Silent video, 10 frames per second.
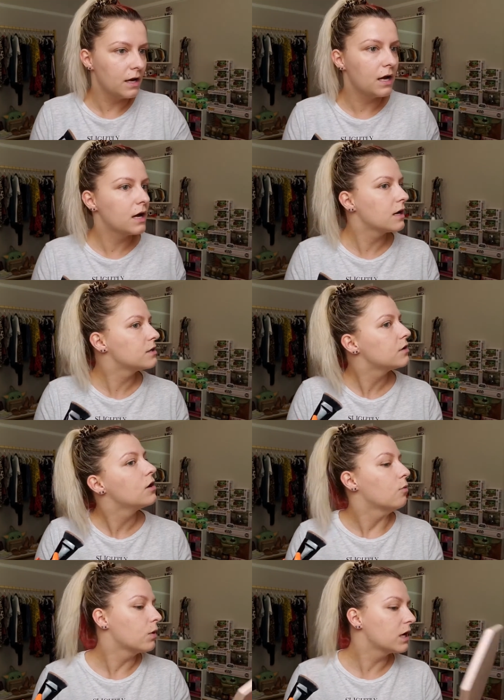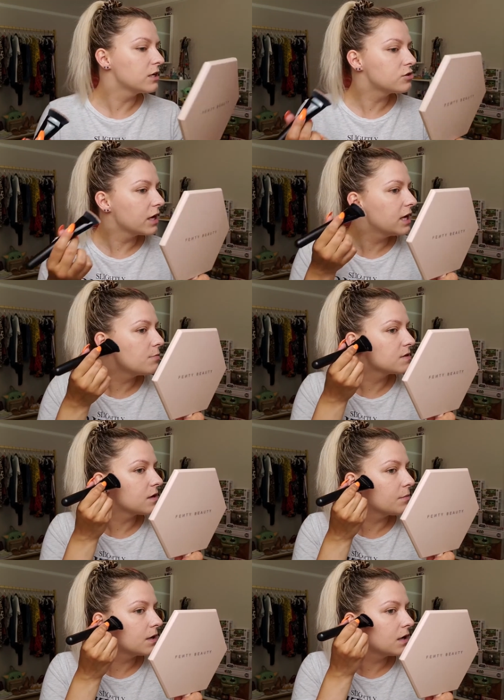And we're gonna try and keep this
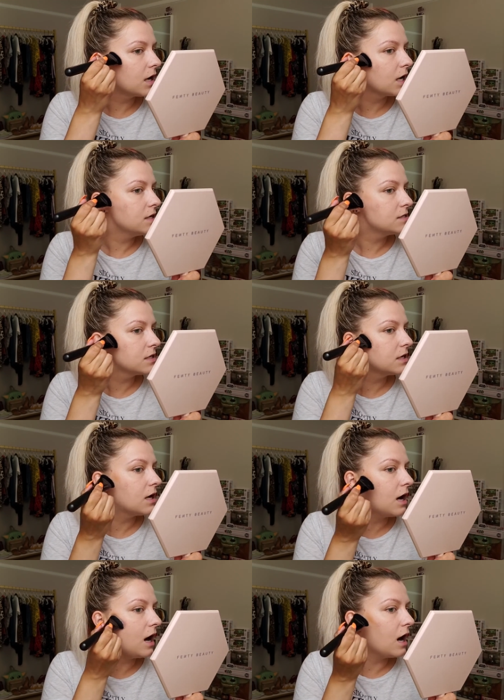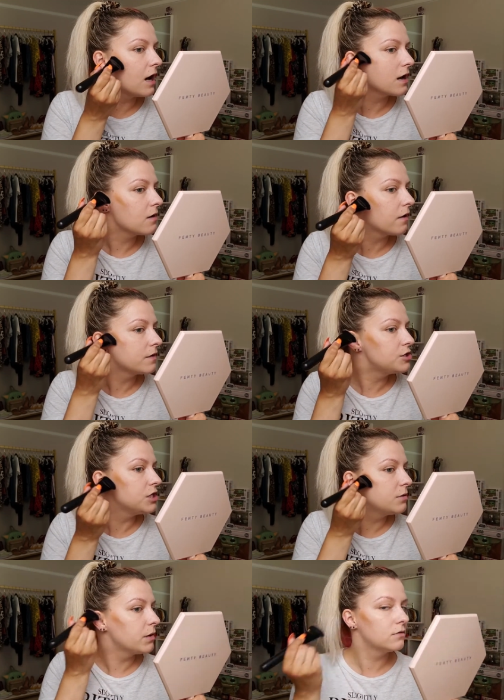up nice and high on the
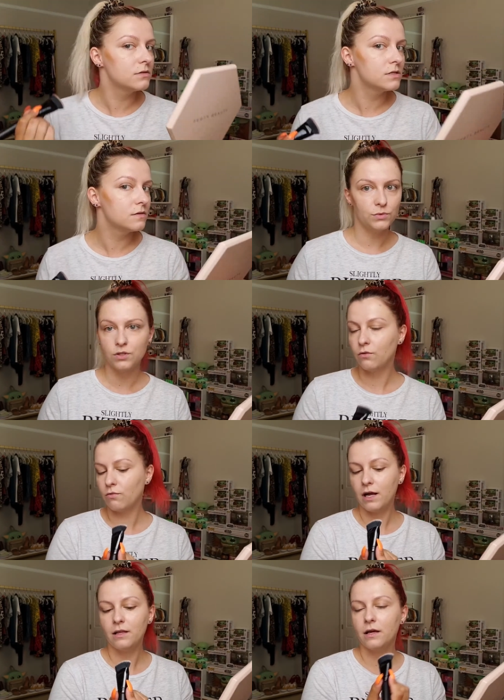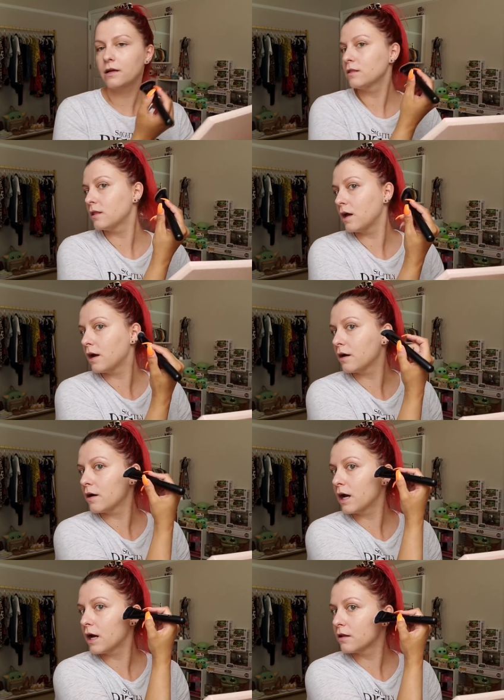cheekbones. So right layer there,
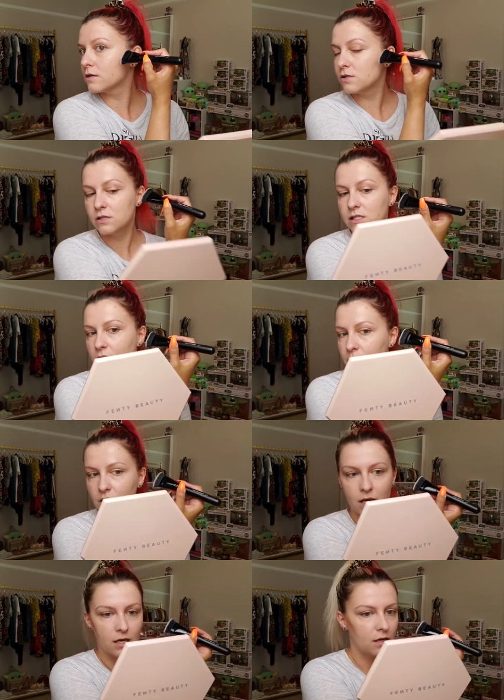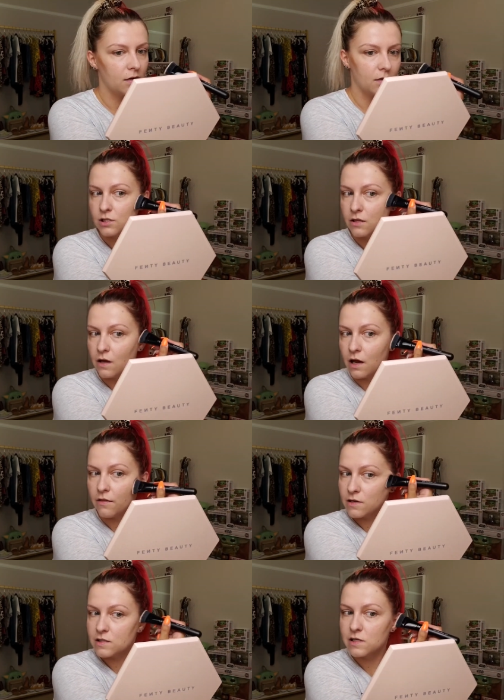and let's do the same thing to the
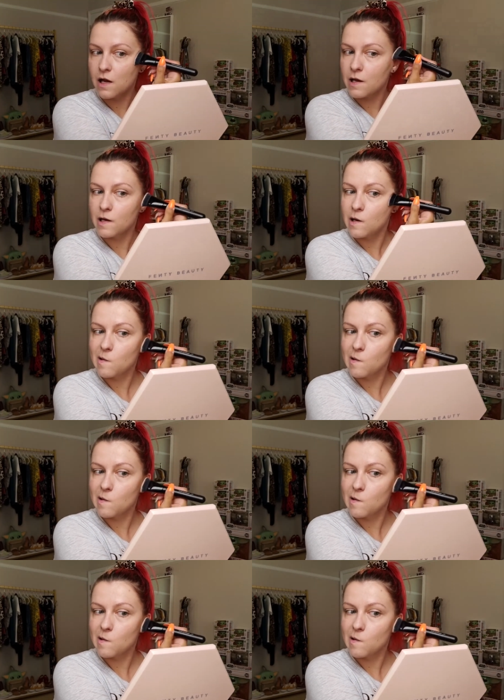other side.